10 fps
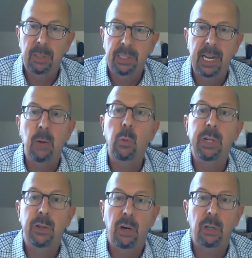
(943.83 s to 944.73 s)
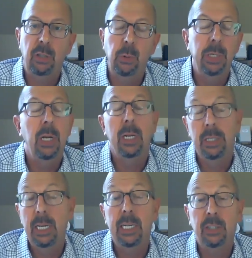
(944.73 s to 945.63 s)
Can we talk to it? And
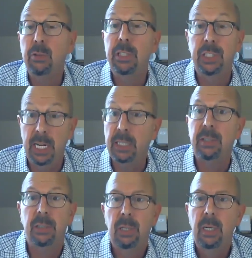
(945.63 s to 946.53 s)
the answer is yes.